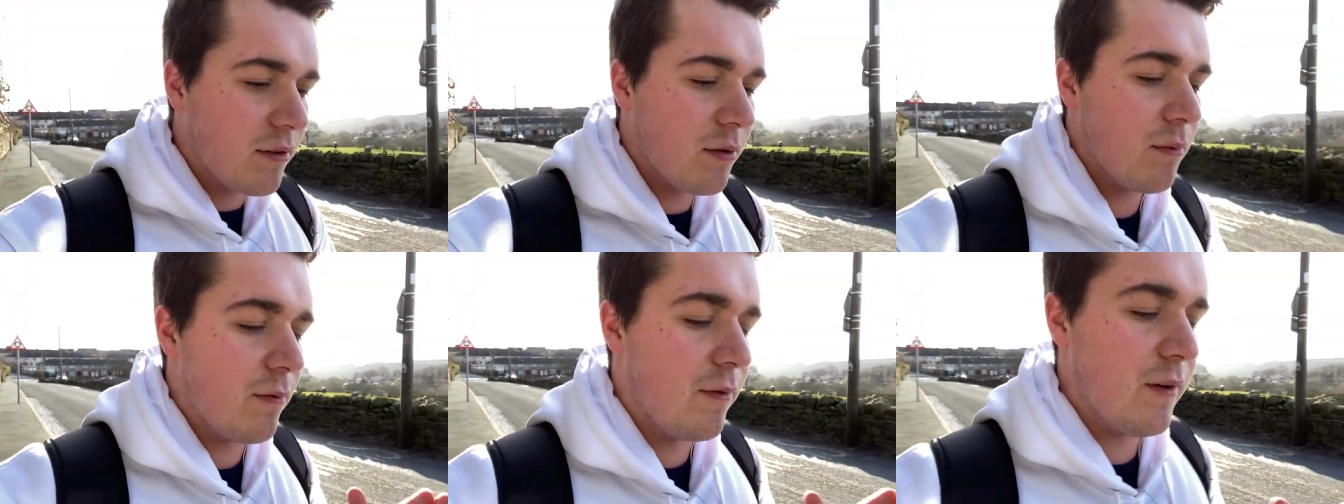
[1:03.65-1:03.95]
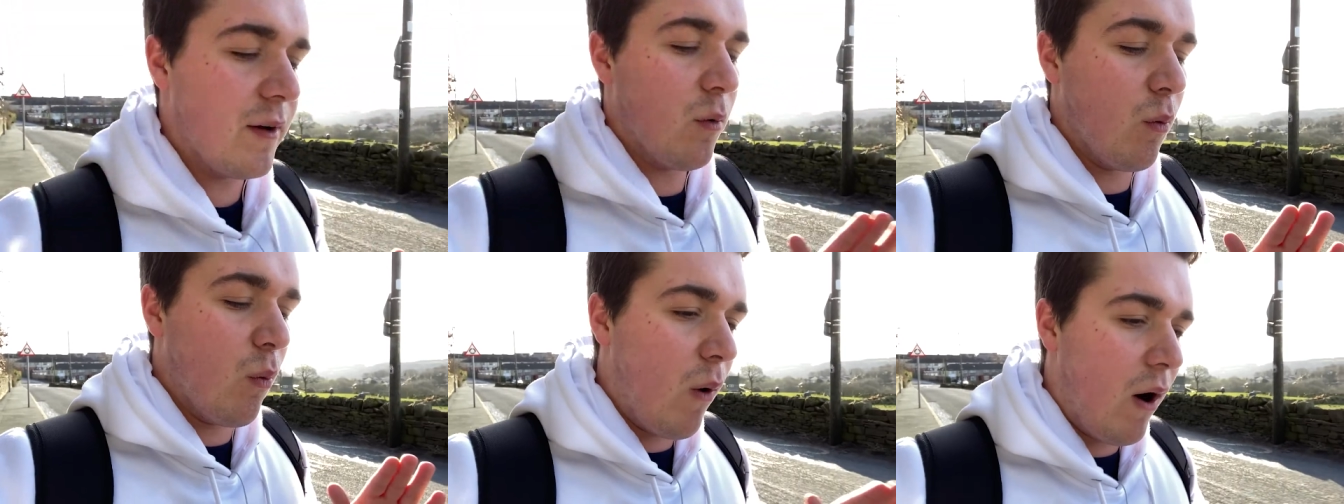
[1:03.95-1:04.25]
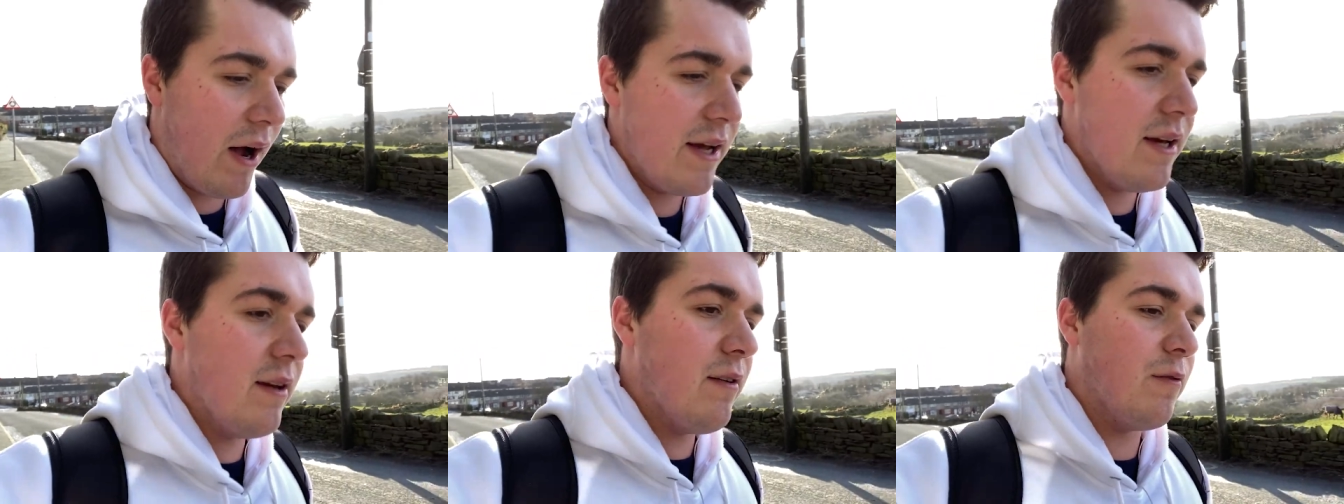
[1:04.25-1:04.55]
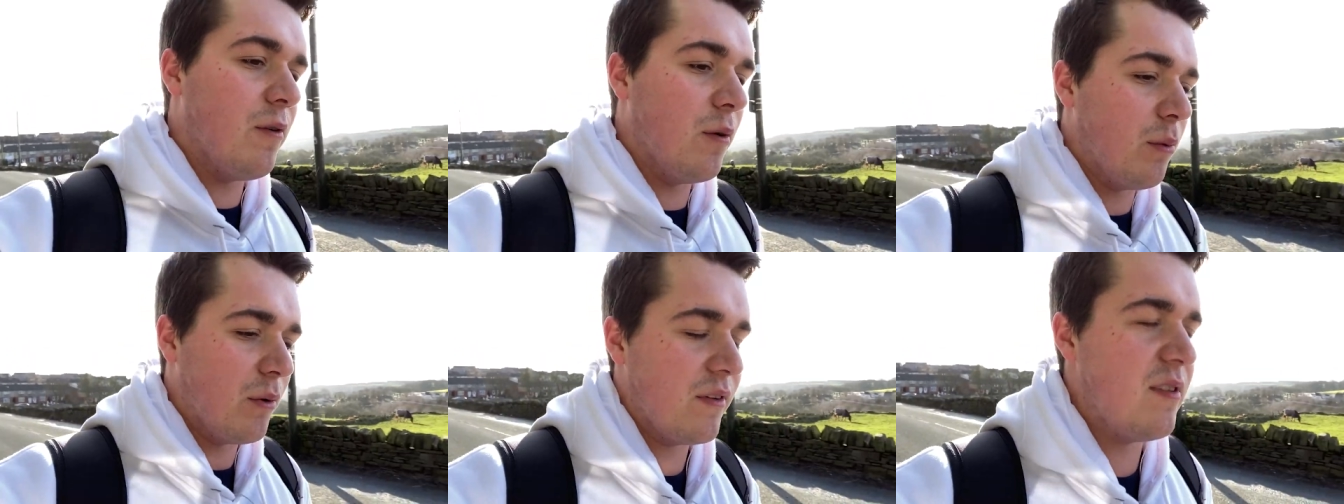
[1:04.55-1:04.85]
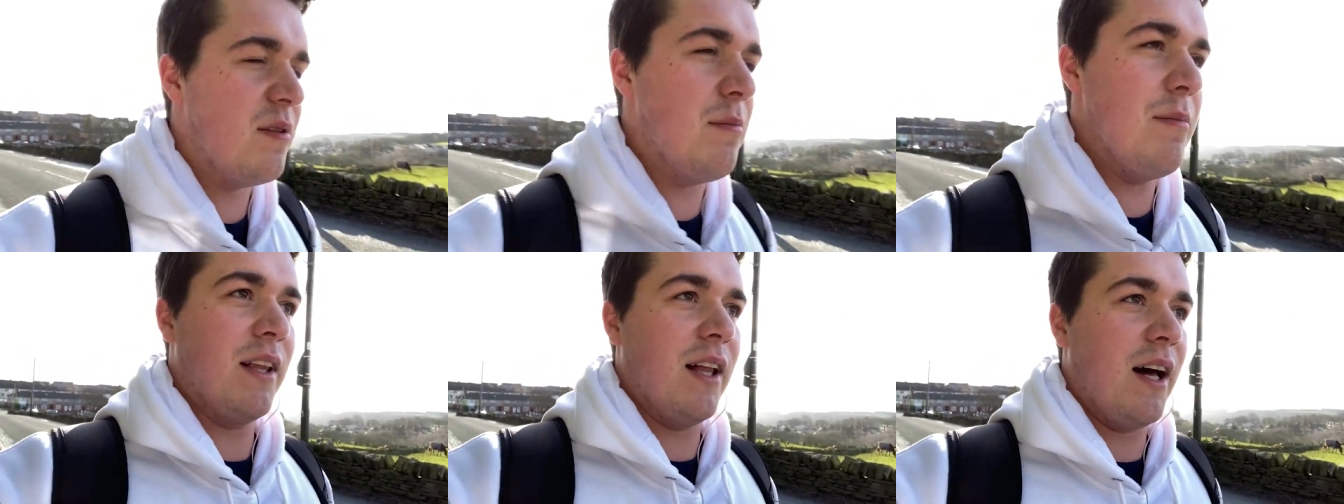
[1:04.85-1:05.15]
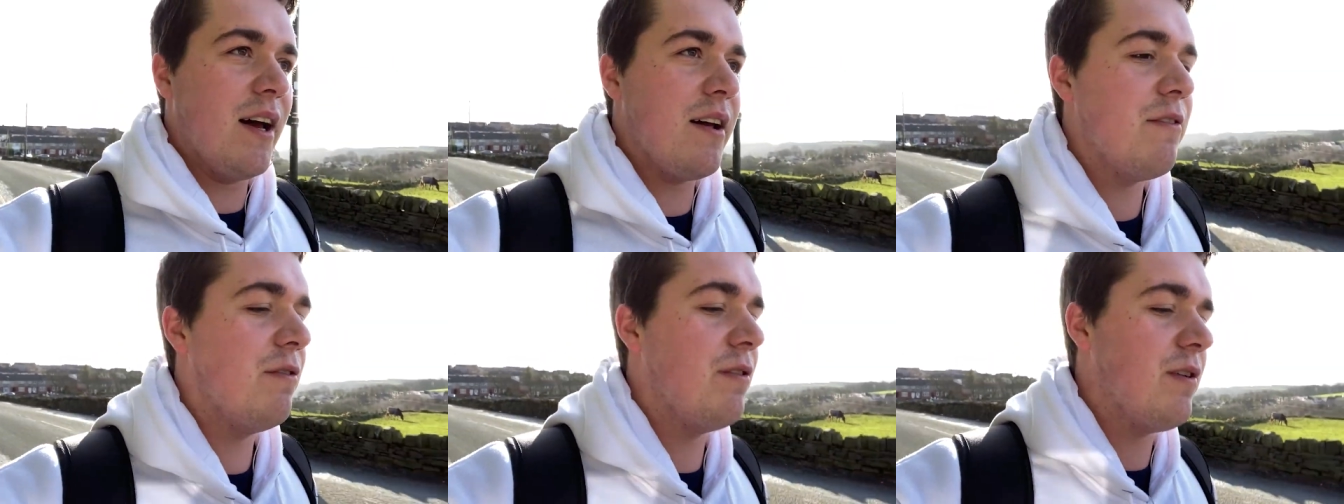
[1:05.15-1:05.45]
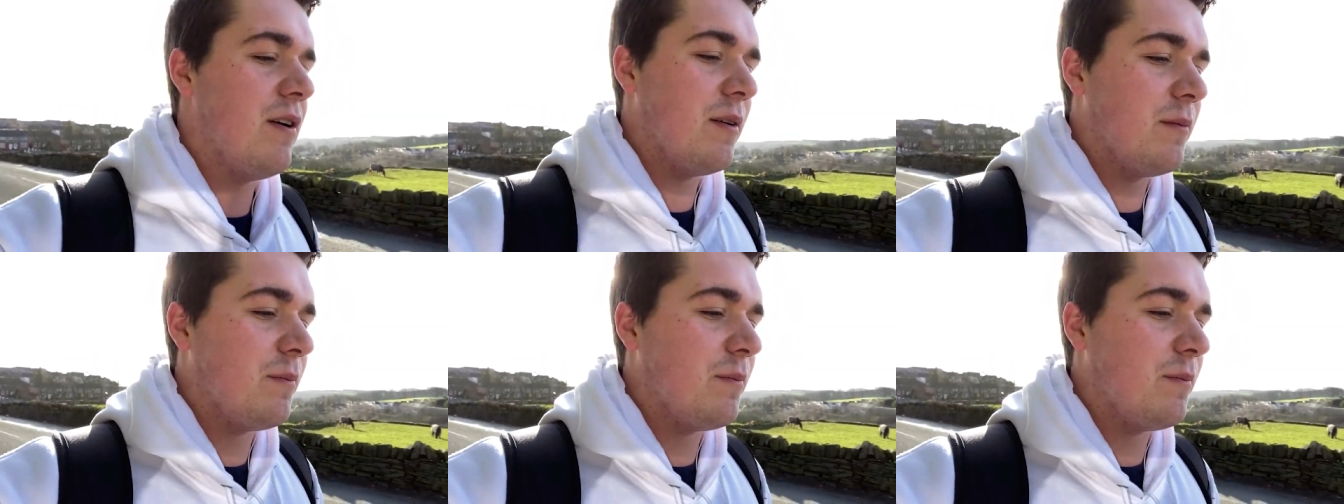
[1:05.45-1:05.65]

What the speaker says: something white for once in my life.